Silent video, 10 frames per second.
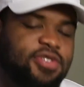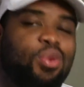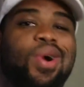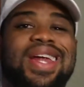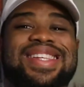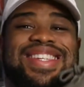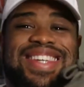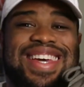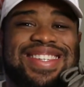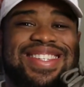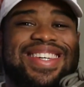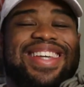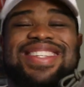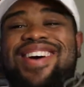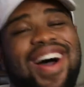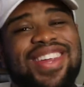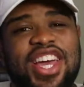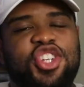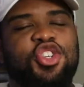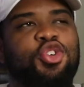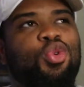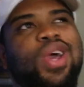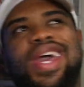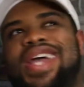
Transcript: for one, it's a Yeezy, it's a Kanye shoe,